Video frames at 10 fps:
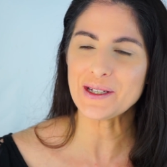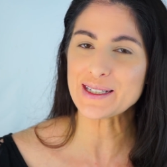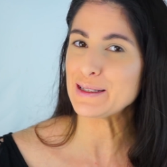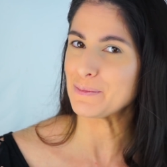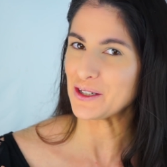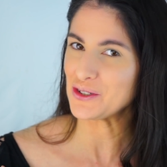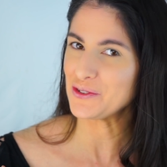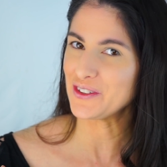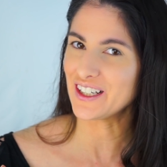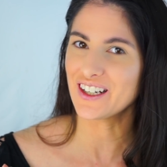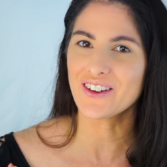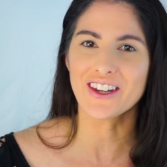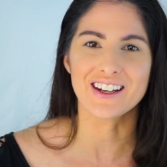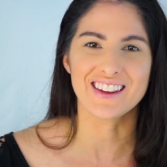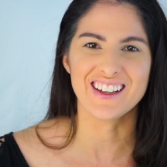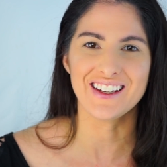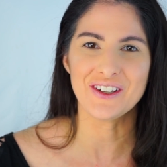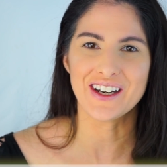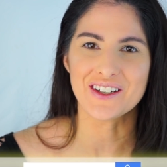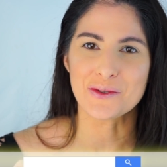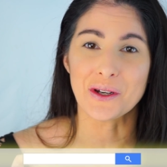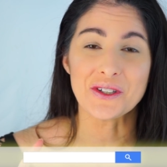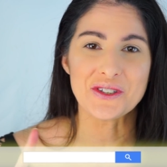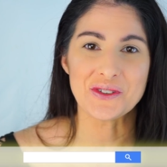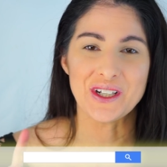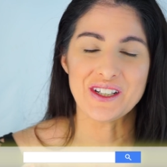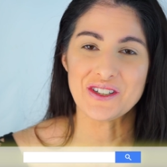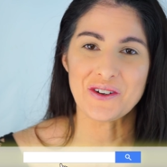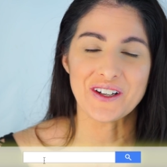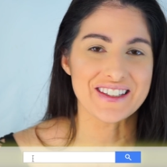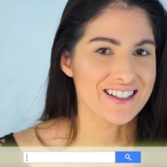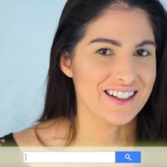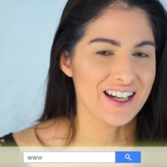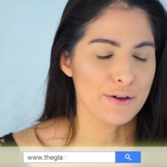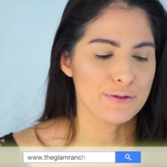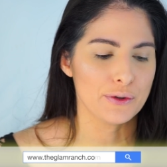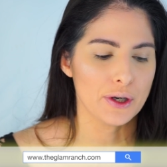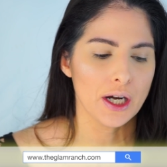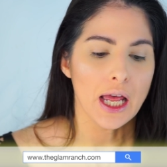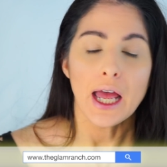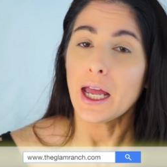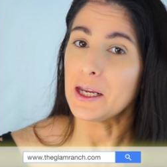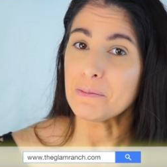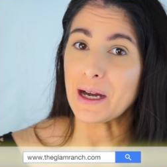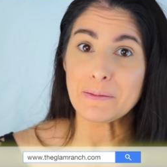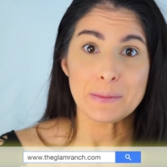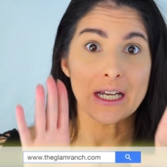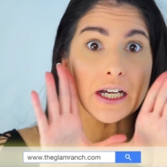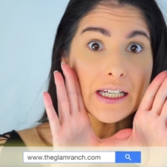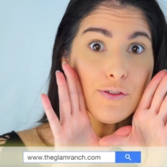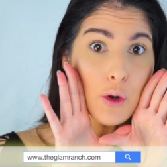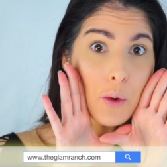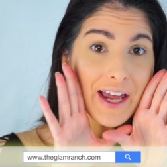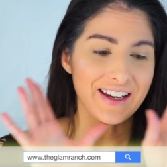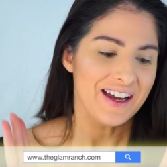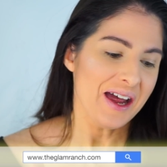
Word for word: be a special video that I think you guys want to tune into on Sunday for. It might be a giveaway.